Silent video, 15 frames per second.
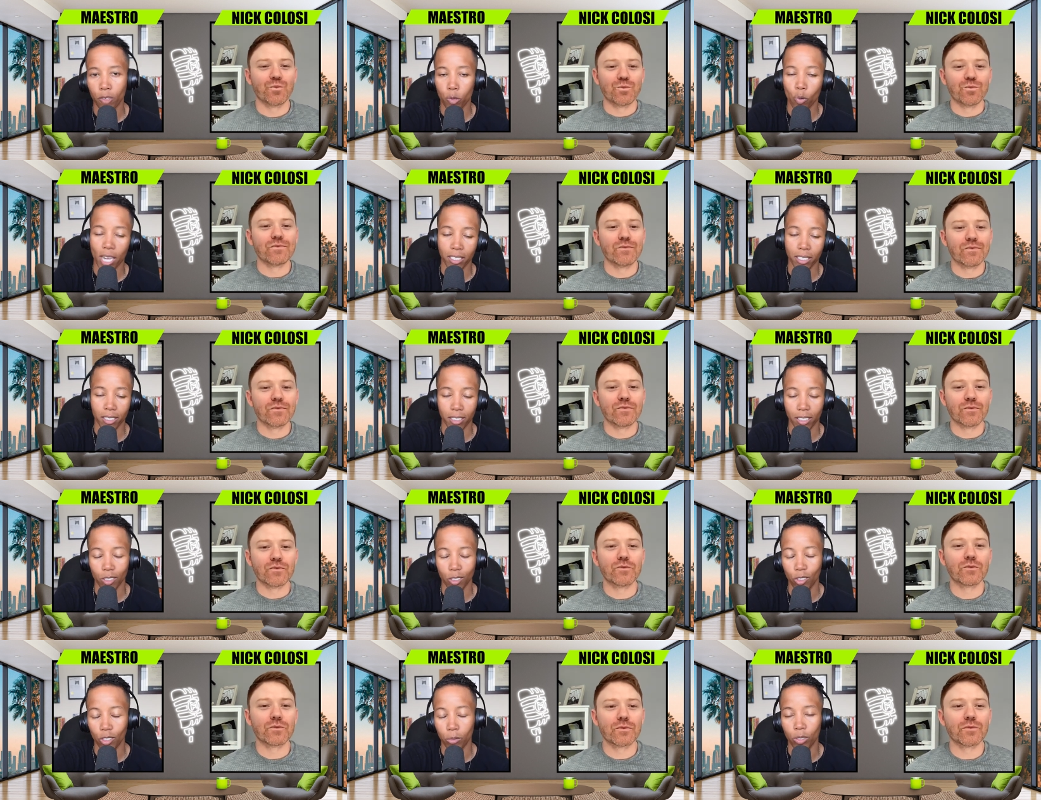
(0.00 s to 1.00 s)
Speaker 1: If you're watching this on
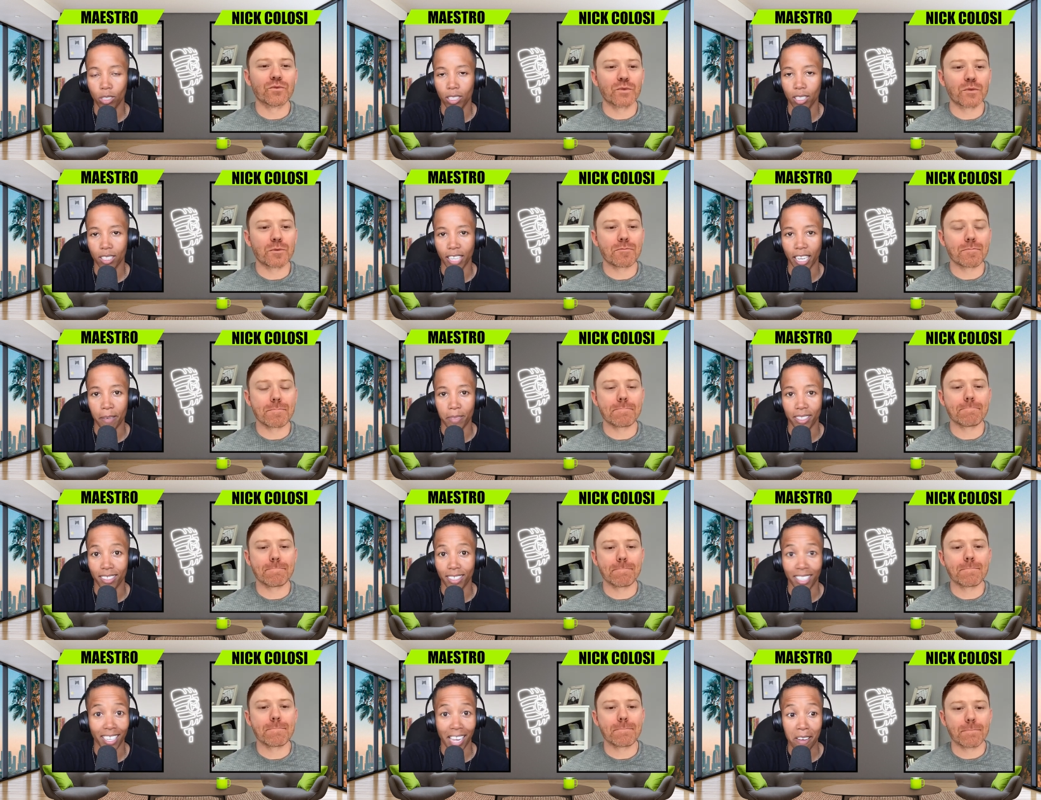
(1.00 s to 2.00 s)
YouTube, you see the excitement that
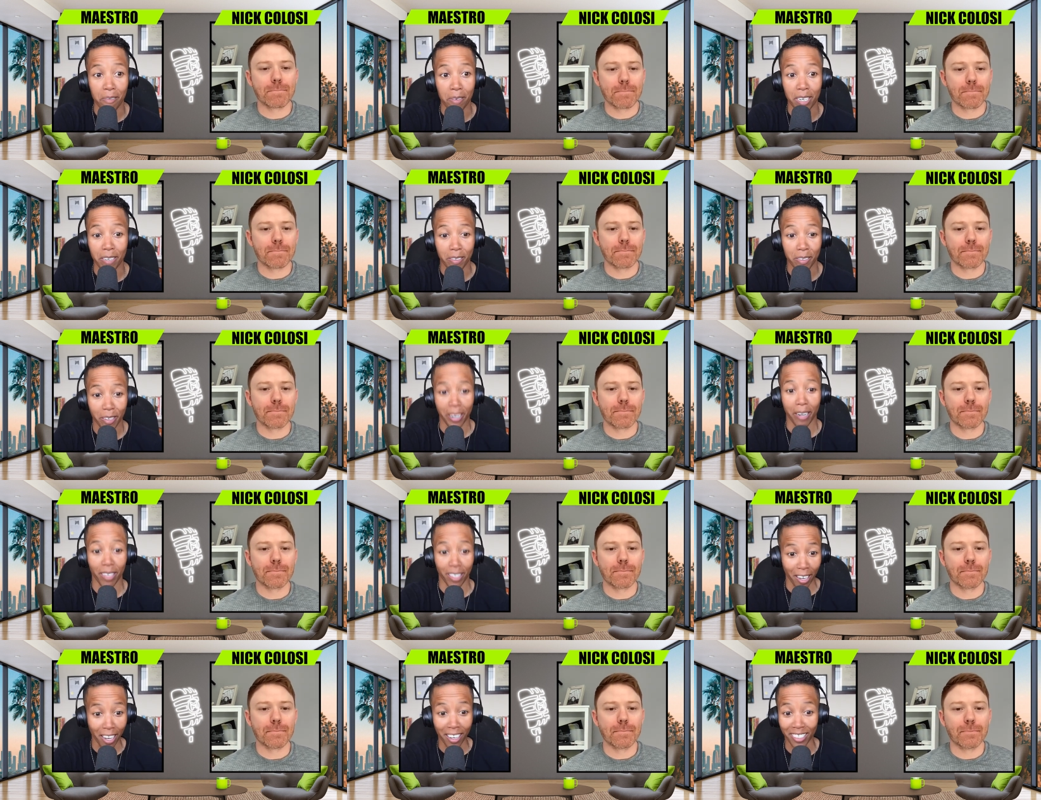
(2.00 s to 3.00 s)
Nick had when he was talking
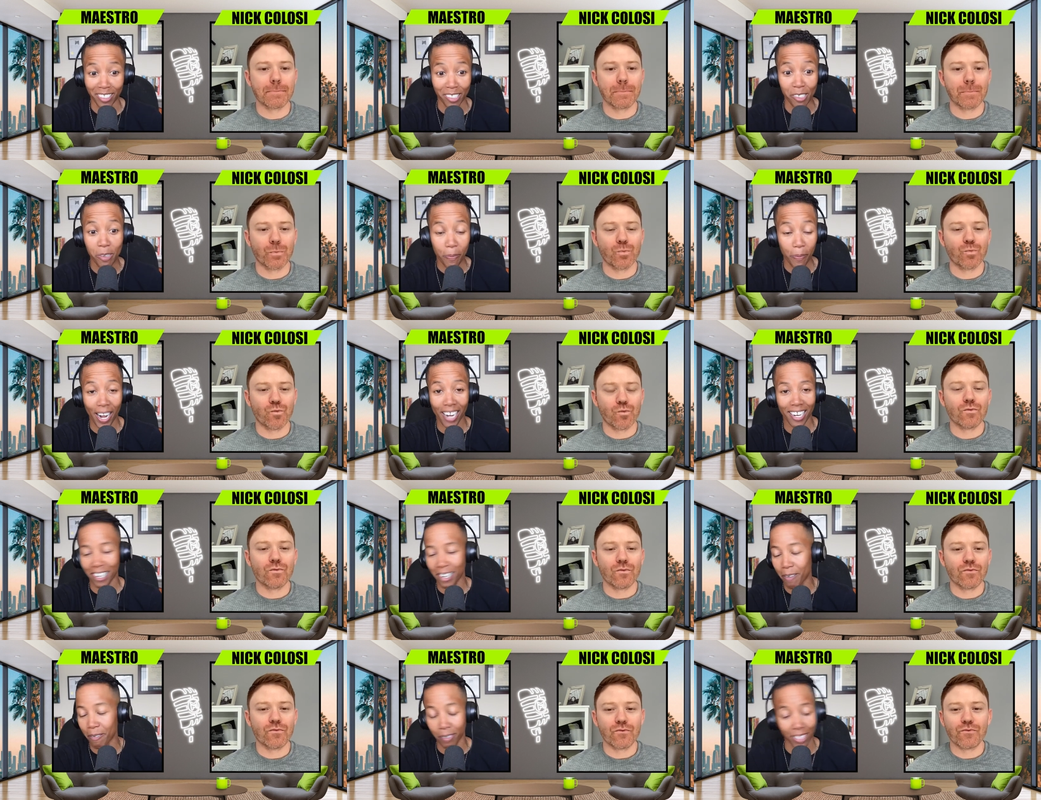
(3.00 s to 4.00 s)
like, oh, there's a new product
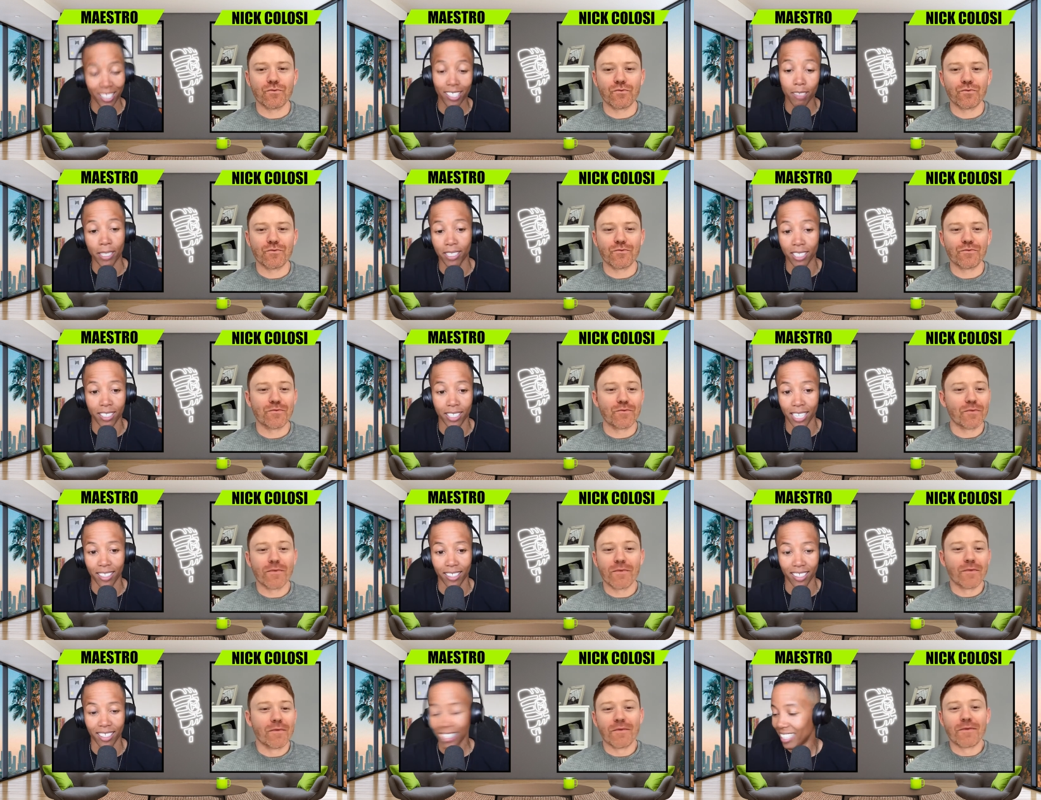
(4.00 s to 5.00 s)
coming. I'm like, this man's excited.
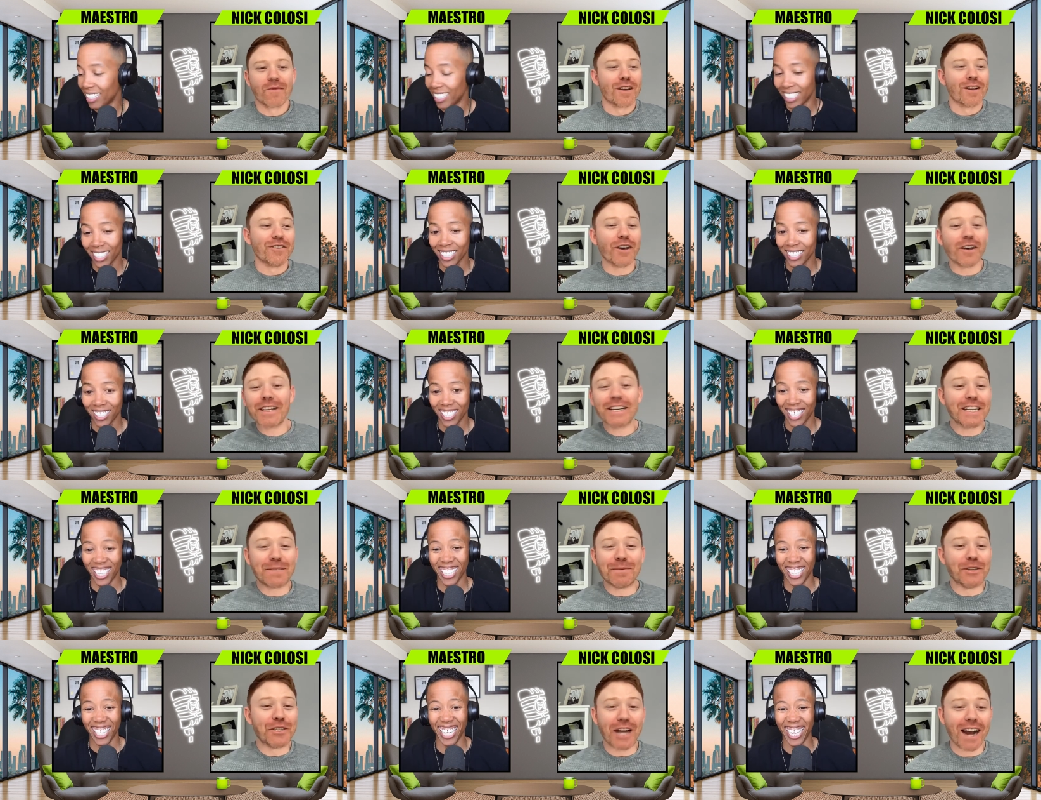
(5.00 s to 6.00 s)
Nothing gets me
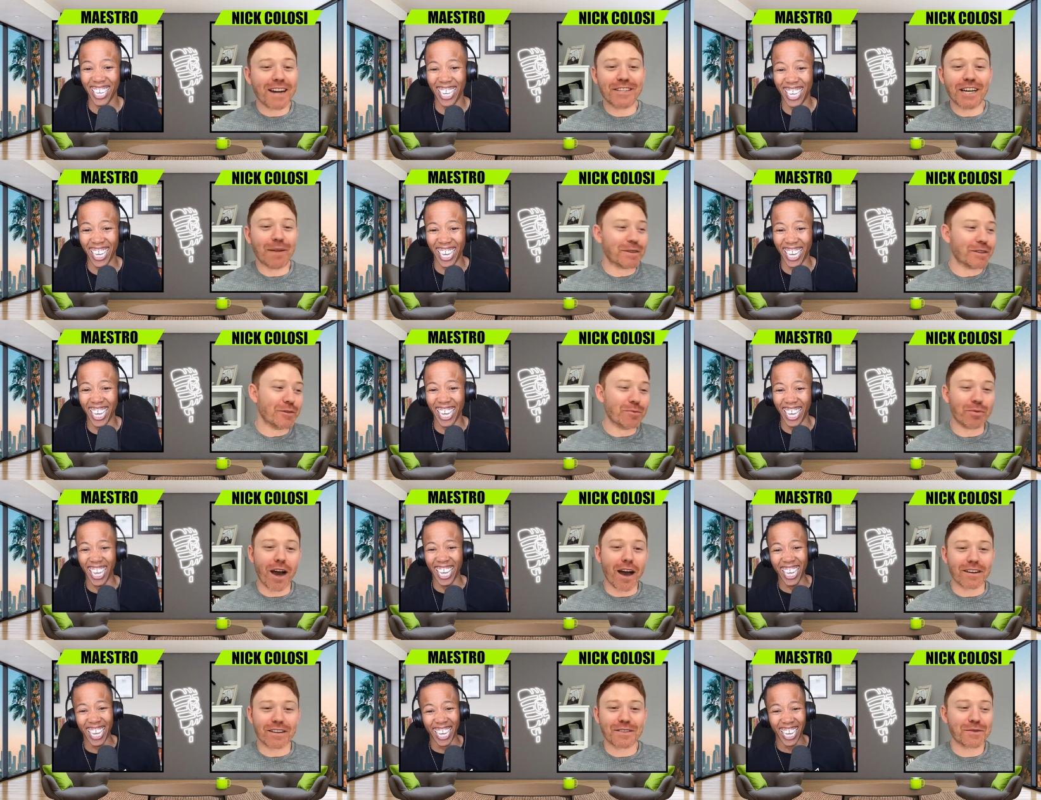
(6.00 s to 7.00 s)
jacked up in new
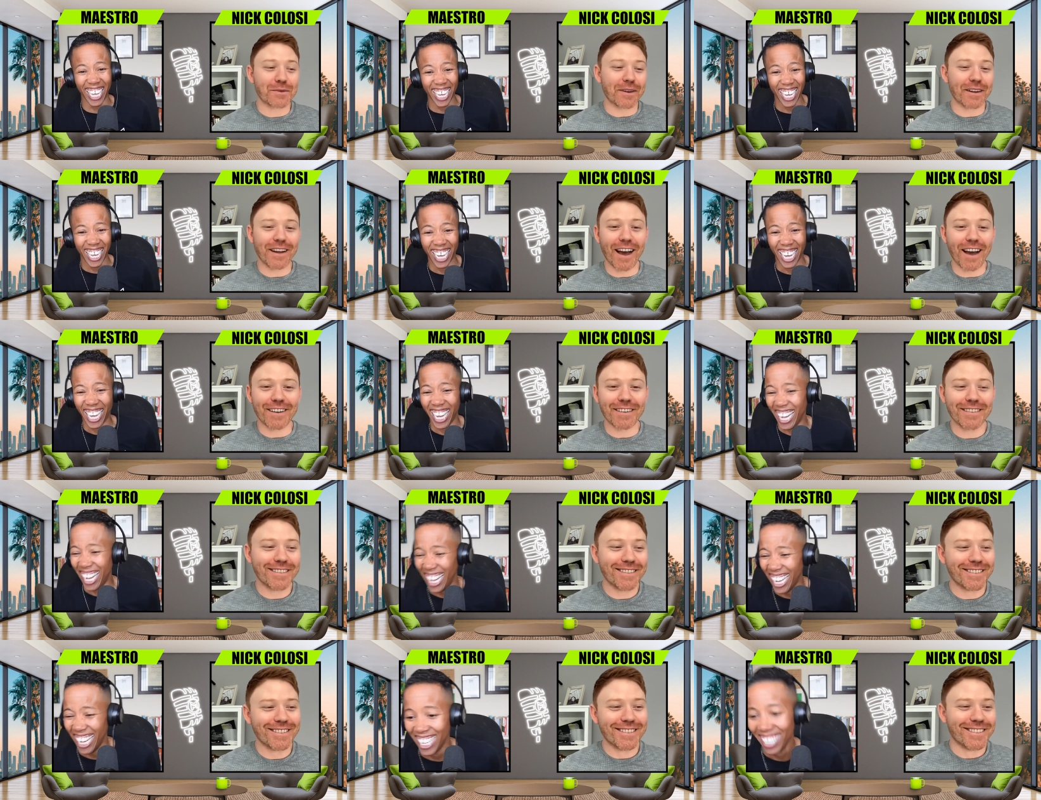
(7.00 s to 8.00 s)
products. Swear to God.
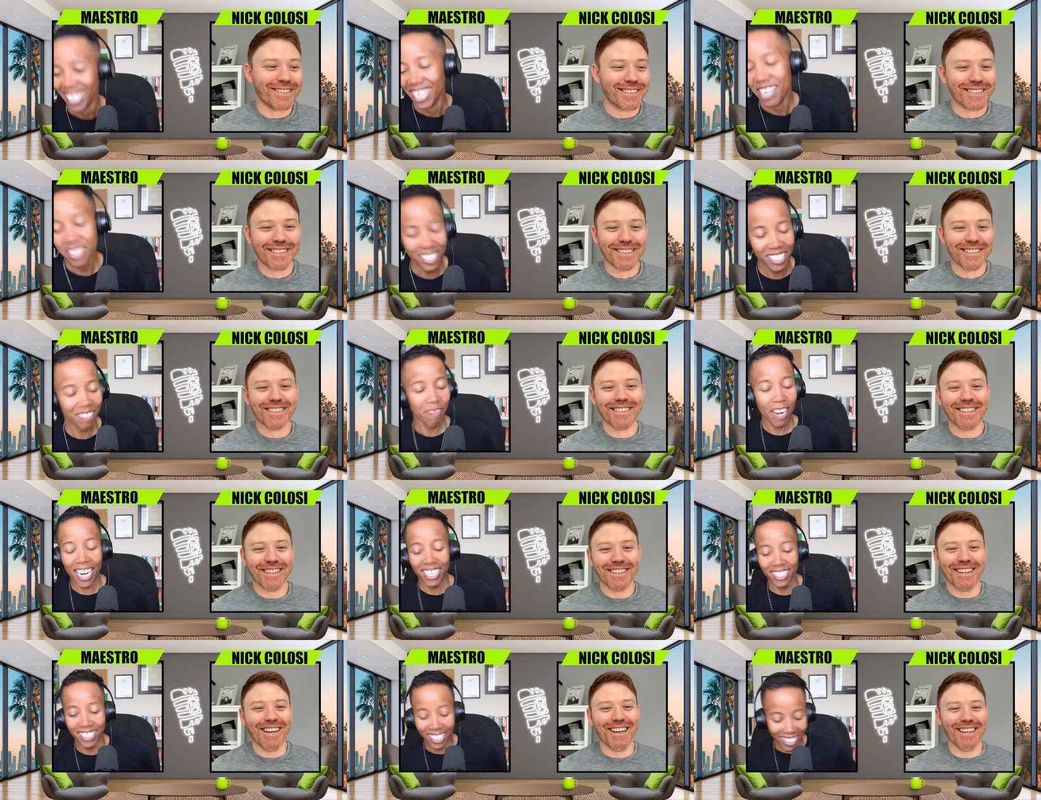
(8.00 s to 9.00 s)
This man
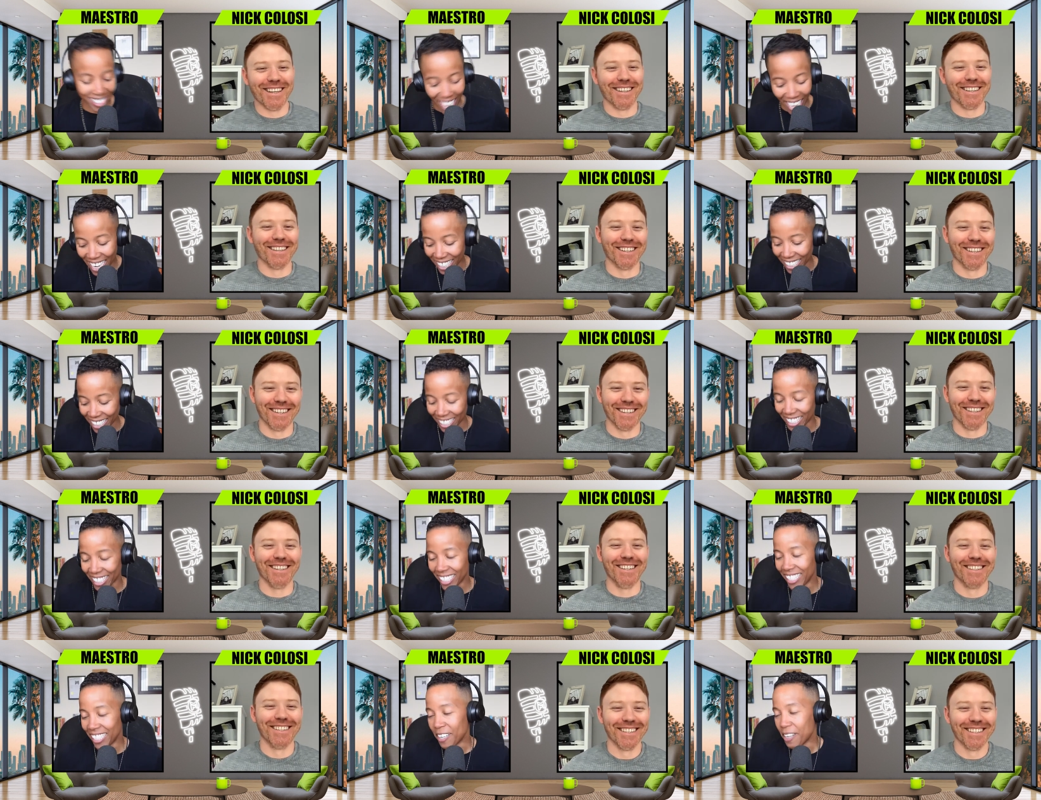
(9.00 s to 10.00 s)
is excited.